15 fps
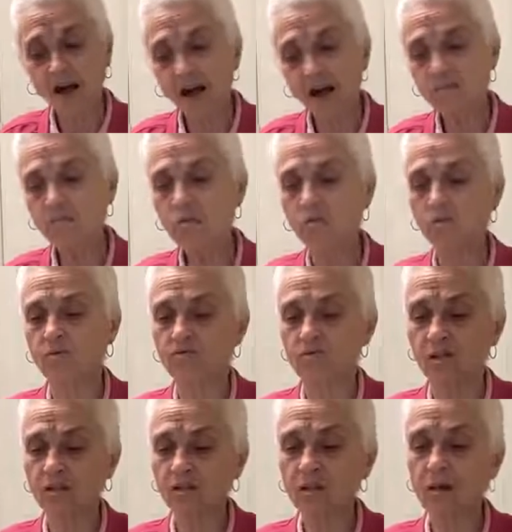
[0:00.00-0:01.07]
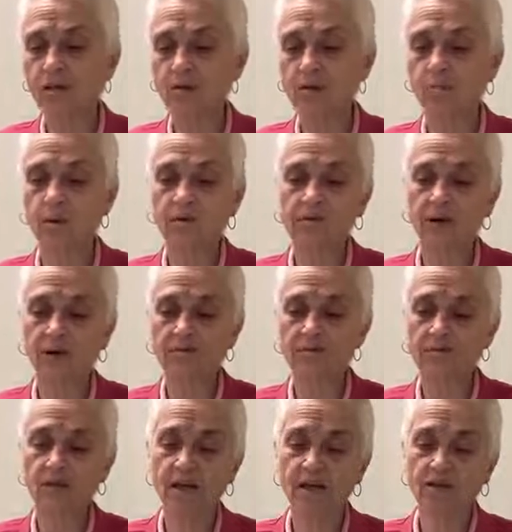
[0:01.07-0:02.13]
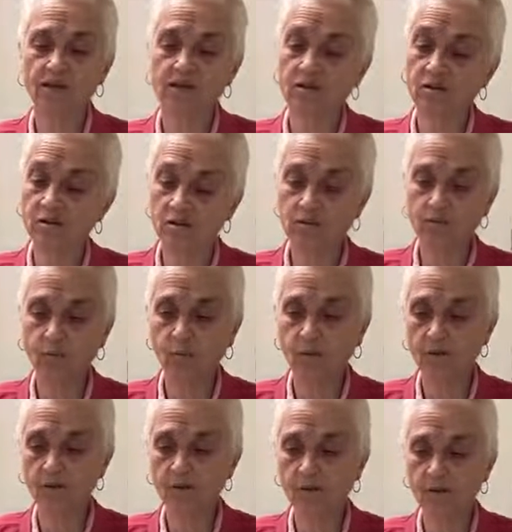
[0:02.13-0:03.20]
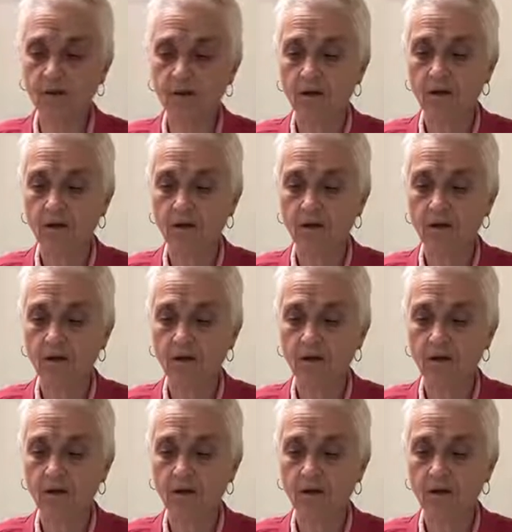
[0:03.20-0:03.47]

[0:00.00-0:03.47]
Unmoved alike by gratification or disappointment,